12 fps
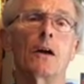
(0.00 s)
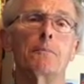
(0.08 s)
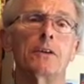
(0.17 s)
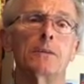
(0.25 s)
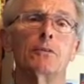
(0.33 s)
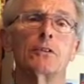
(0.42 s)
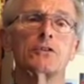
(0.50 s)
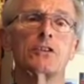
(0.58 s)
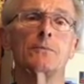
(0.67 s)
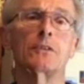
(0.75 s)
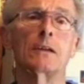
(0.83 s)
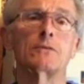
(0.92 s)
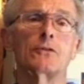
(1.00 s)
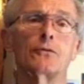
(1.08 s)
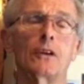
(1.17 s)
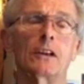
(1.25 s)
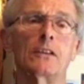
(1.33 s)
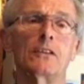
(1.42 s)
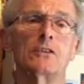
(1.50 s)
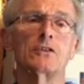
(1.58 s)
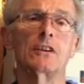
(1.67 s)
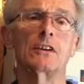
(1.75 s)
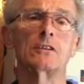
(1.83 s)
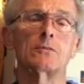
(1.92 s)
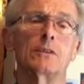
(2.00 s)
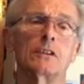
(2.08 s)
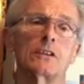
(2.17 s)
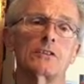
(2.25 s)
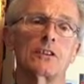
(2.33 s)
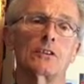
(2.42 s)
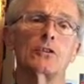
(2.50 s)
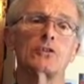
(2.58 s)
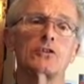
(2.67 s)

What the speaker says: people are sometimes afraid of these things because they look